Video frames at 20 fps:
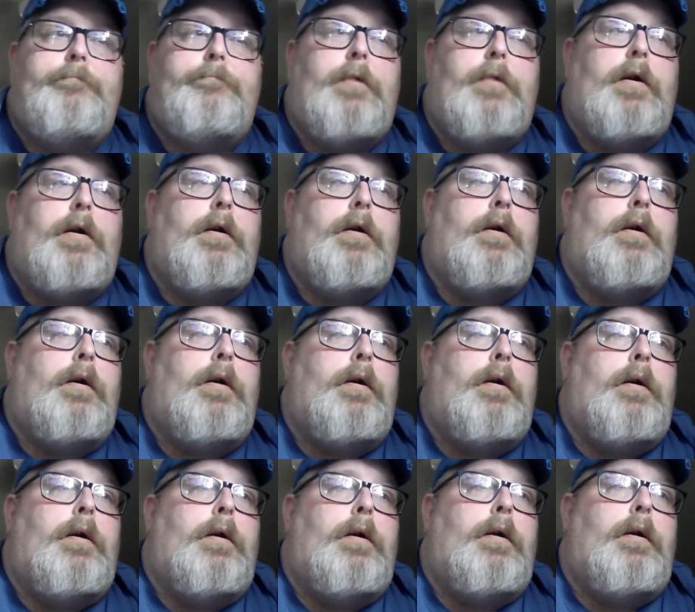
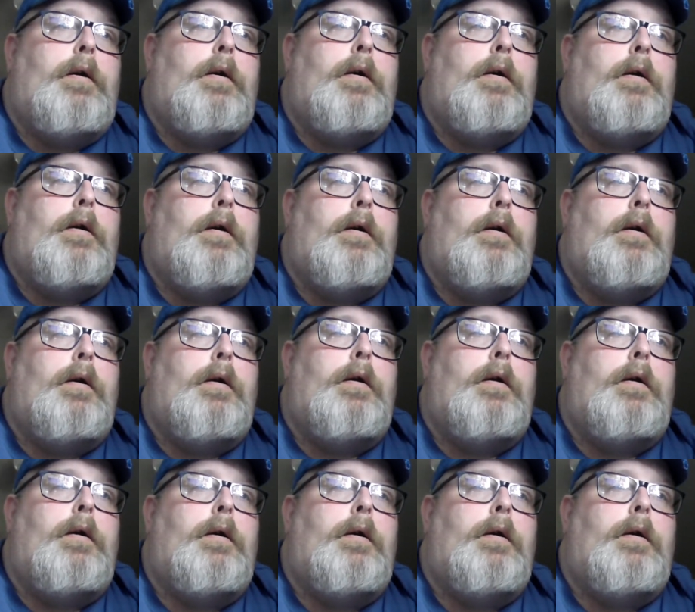[no speech]